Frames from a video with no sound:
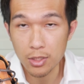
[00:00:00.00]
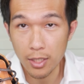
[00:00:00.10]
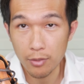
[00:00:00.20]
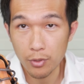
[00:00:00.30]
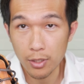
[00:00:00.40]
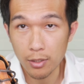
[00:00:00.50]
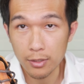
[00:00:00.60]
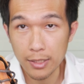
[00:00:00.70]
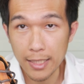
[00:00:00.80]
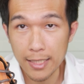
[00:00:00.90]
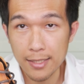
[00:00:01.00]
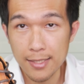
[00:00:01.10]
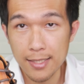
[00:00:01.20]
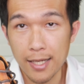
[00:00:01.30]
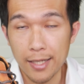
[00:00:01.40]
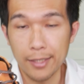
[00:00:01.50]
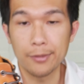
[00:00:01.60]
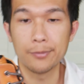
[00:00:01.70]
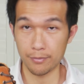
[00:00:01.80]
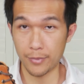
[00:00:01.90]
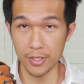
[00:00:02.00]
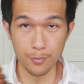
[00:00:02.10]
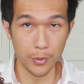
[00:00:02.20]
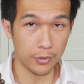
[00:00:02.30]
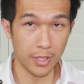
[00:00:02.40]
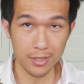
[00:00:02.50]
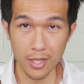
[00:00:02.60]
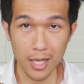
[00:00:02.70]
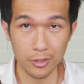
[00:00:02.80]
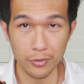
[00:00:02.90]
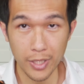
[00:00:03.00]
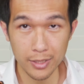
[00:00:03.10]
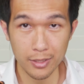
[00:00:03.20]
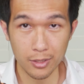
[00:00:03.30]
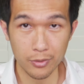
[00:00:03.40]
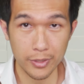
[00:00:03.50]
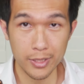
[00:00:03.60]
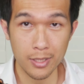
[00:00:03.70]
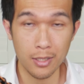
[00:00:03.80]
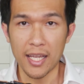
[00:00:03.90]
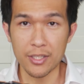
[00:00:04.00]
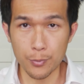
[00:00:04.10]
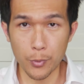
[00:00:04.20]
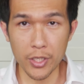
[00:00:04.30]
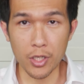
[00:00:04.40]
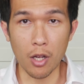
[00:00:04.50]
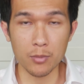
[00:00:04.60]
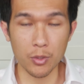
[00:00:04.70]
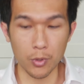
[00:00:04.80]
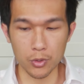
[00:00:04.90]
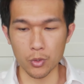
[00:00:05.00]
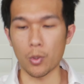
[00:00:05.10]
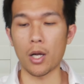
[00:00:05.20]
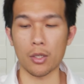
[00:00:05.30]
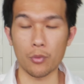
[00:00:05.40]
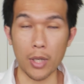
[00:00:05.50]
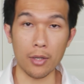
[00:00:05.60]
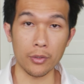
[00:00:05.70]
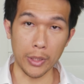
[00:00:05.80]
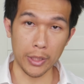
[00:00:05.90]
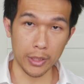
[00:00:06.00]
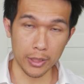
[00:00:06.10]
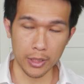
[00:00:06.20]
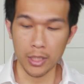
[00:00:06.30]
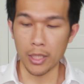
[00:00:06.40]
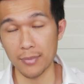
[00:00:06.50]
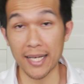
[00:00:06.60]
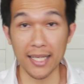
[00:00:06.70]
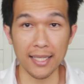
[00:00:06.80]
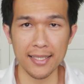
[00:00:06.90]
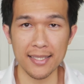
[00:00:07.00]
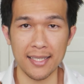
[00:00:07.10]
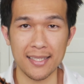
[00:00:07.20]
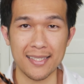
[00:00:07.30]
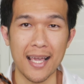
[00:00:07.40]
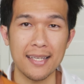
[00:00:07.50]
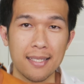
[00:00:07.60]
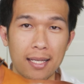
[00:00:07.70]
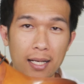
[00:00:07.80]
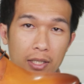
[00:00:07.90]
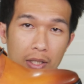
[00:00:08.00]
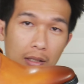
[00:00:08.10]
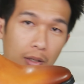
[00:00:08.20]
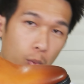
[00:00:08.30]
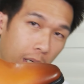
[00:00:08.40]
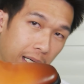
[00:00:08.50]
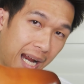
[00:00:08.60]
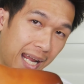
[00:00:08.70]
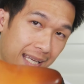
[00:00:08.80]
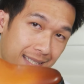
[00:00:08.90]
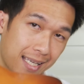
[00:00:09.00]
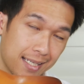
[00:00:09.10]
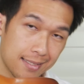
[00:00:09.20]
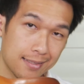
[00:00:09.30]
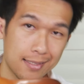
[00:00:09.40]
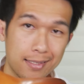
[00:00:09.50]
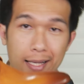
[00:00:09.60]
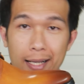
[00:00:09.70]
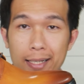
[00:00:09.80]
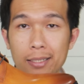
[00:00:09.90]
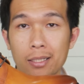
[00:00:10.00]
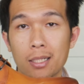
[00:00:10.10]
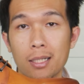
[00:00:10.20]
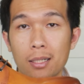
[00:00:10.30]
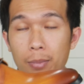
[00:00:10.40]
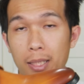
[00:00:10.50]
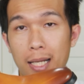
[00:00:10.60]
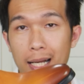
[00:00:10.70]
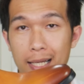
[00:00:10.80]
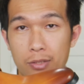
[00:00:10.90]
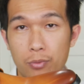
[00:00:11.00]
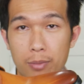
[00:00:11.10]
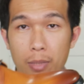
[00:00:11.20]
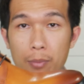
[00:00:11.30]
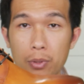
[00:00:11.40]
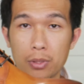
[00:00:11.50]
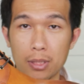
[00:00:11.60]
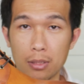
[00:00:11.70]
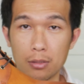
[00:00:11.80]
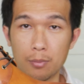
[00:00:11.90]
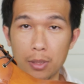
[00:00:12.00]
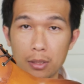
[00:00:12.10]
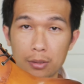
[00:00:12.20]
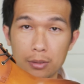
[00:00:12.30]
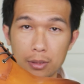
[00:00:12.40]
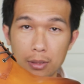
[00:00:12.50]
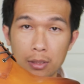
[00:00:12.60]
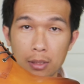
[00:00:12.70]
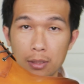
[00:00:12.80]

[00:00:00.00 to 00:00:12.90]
that run on the inside. This boot does not create the crease. It's pretty comfortable to walk around in it. I got this in a size 10. I generally wear a size 9, but I like to wear my boots a little bit loose, so